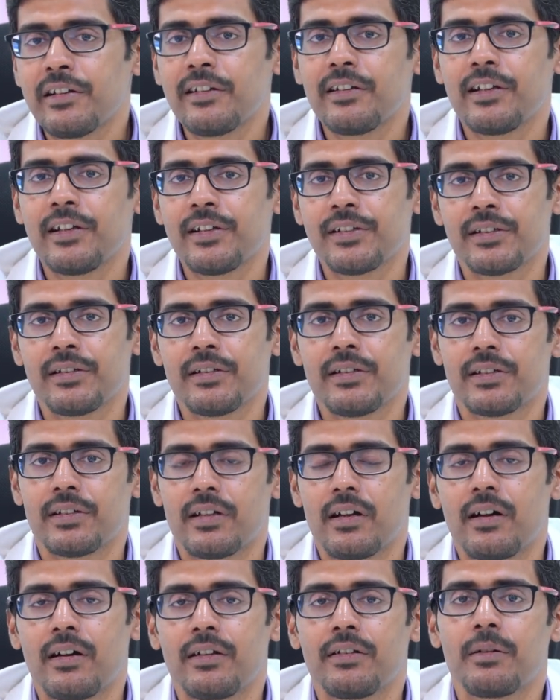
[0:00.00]
lasers
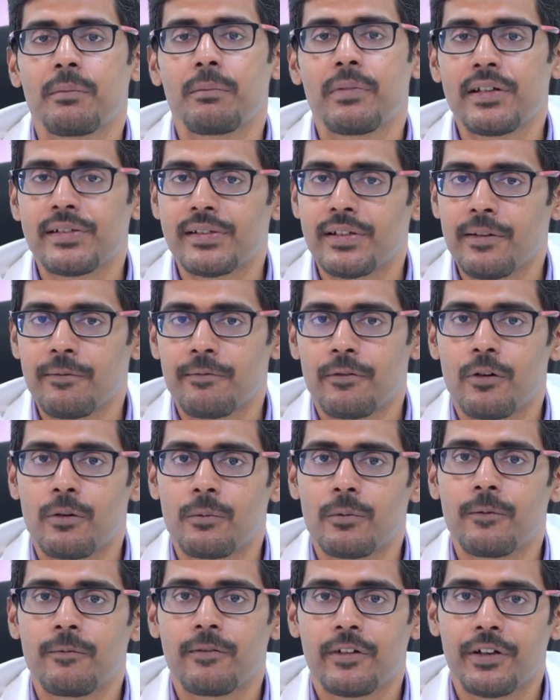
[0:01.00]
are the basic form
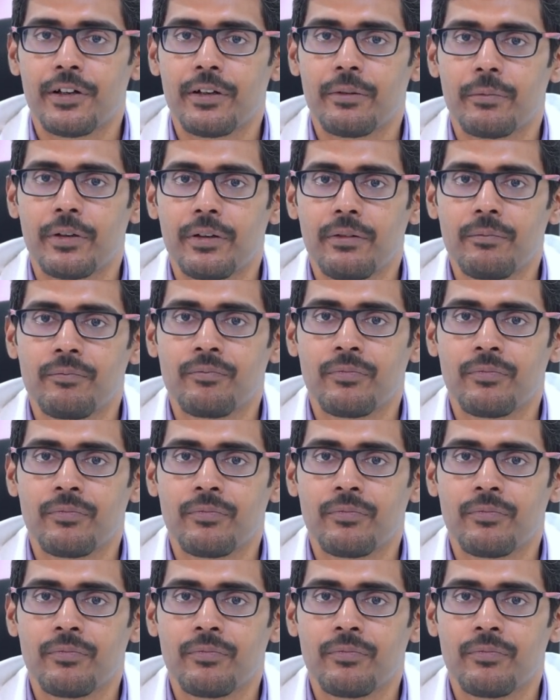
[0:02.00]
of treatment.